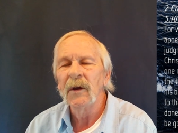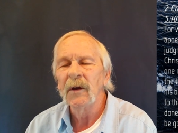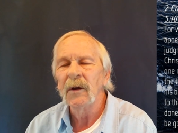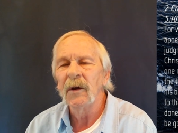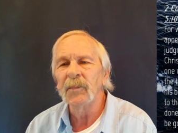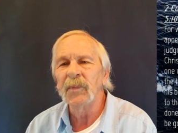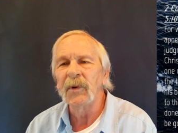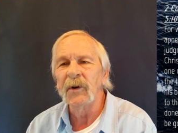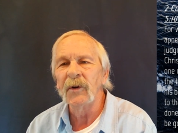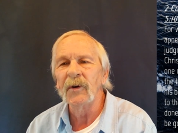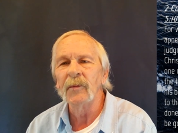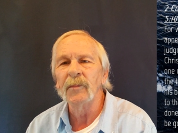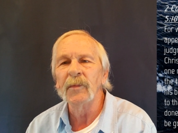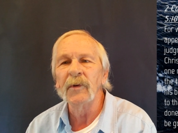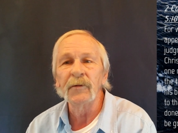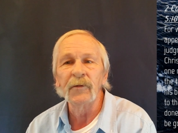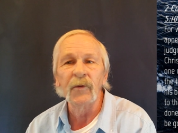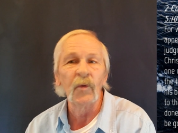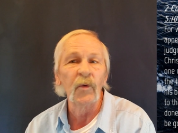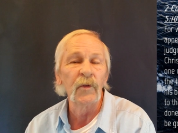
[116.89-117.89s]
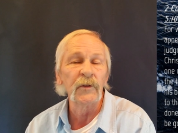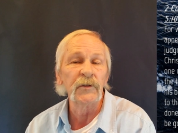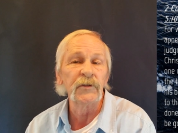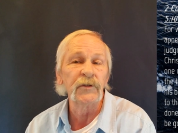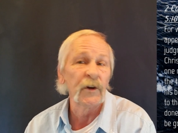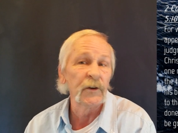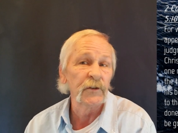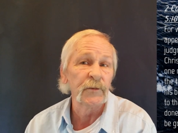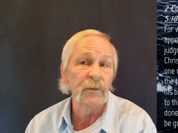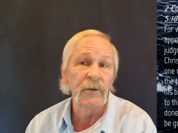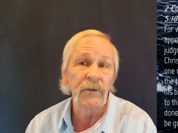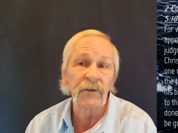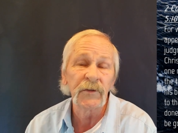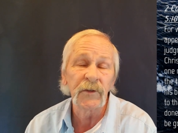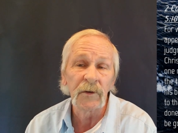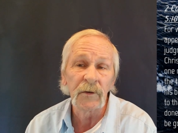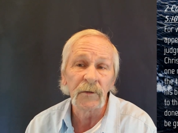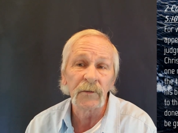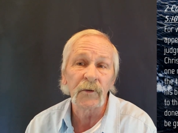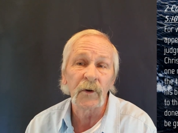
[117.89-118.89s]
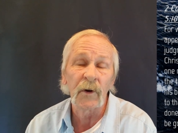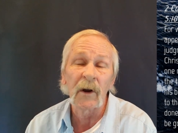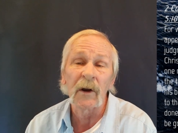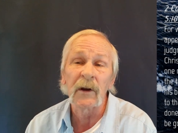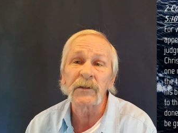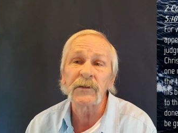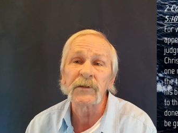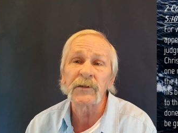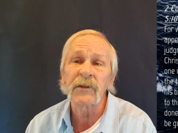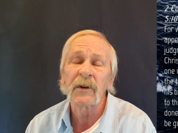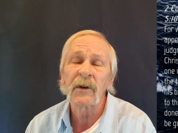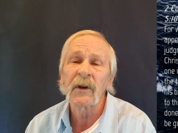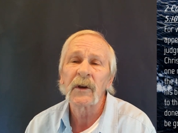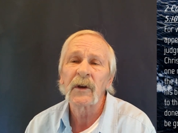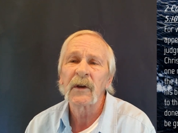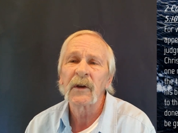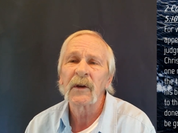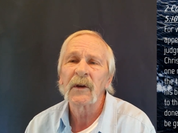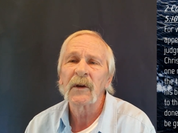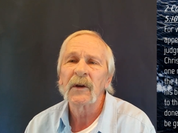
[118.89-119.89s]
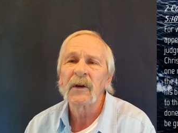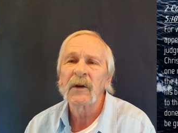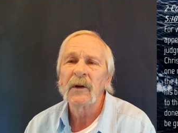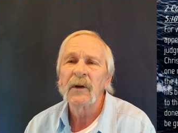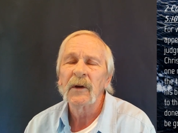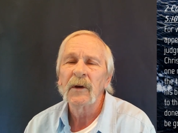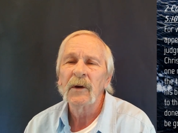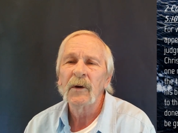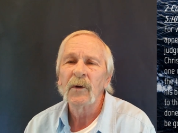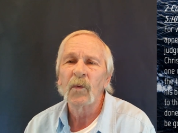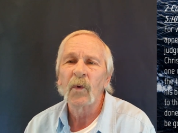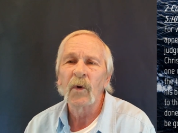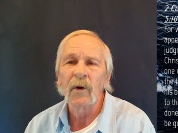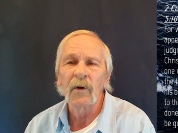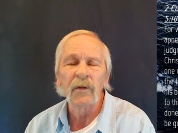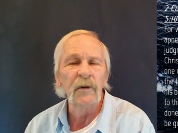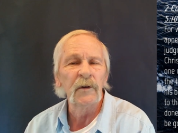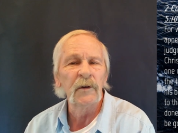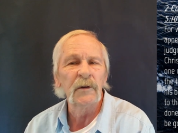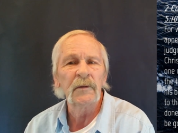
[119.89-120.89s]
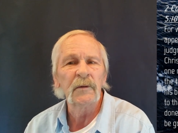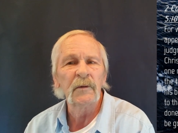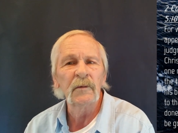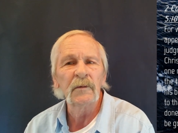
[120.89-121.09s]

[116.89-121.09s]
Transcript: appear before the judgment seat of Christ, where that